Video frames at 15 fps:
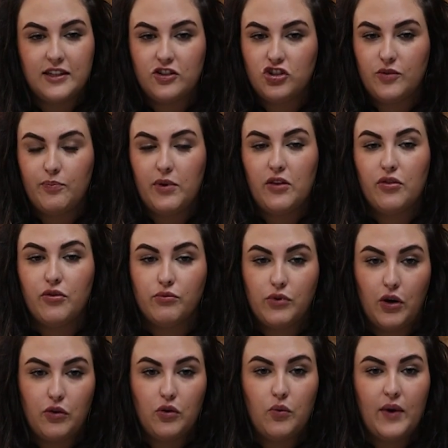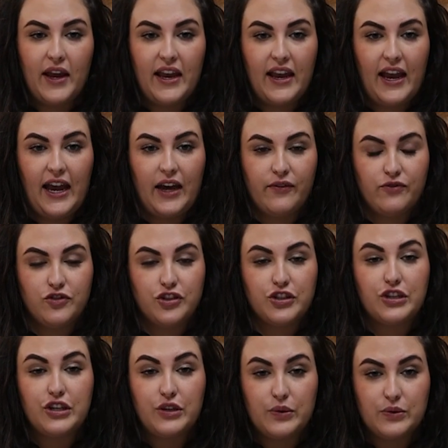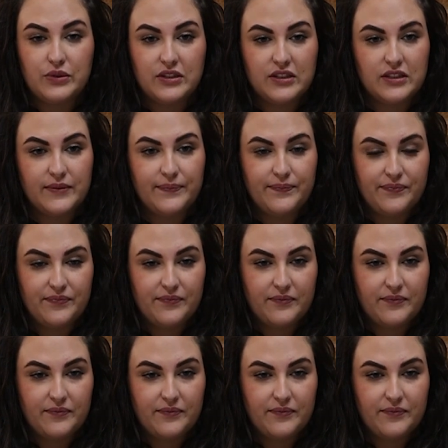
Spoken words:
that should be thrown away after use.